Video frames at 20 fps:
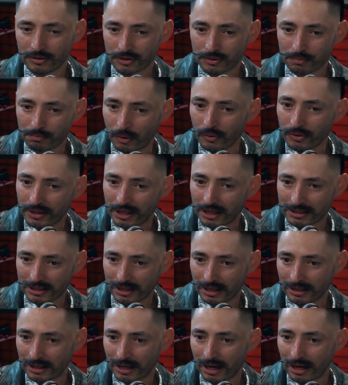small things
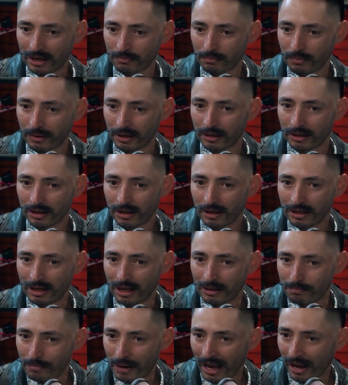like that, but
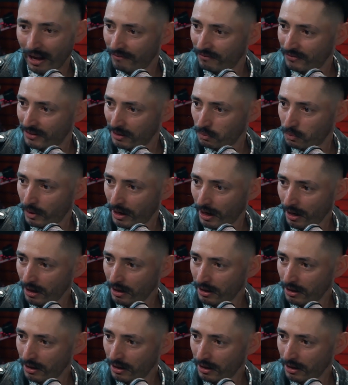that paved the way.